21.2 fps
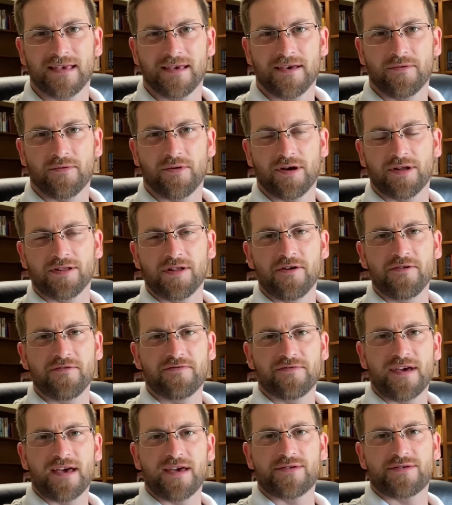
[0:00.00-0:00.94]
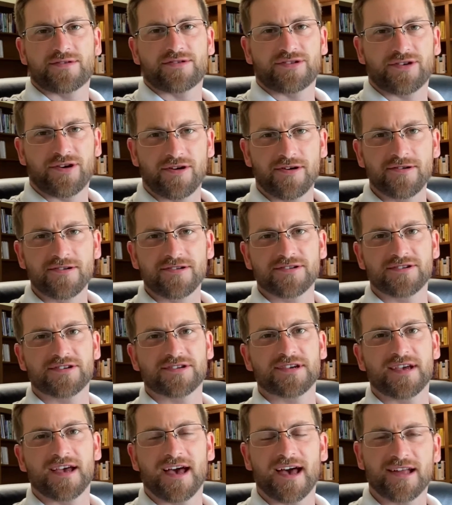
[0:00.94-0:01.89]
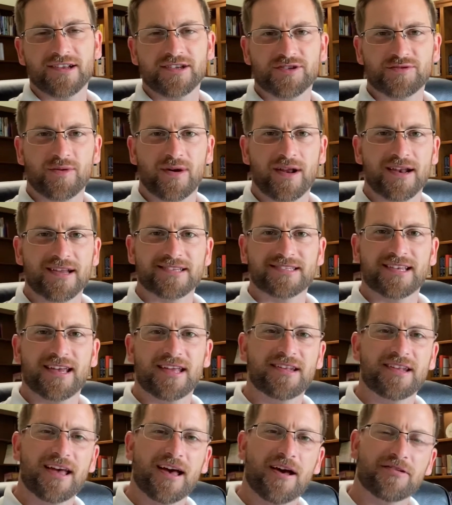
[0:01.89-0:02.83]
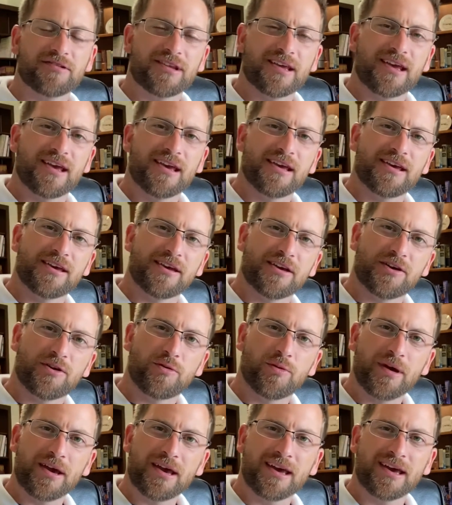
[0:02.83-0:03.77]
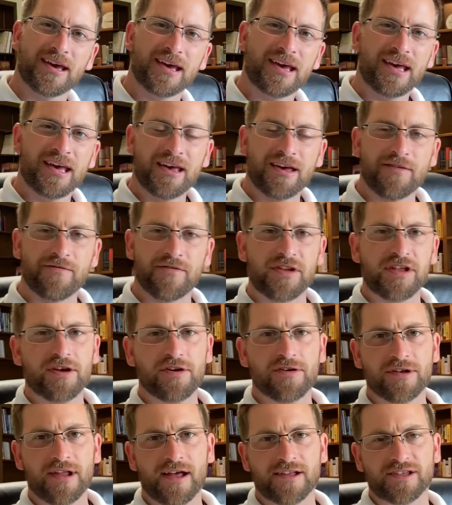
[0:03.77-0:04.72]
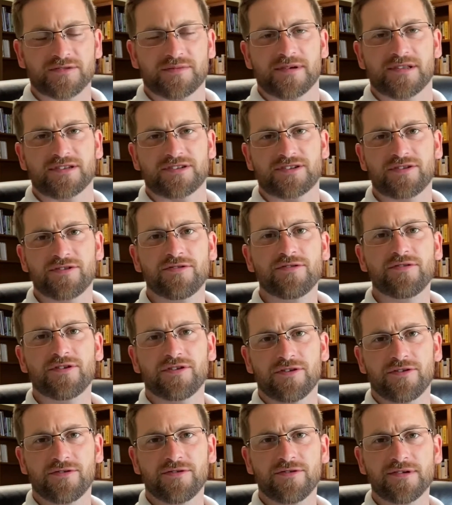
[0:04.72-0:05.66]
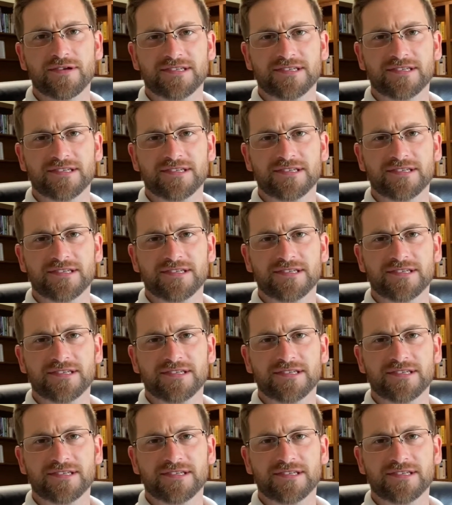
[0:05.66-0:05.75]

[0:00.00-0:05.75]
Well, hello, Faith Church. Uh, I uh, just wanted to send out a quick video announcement to you.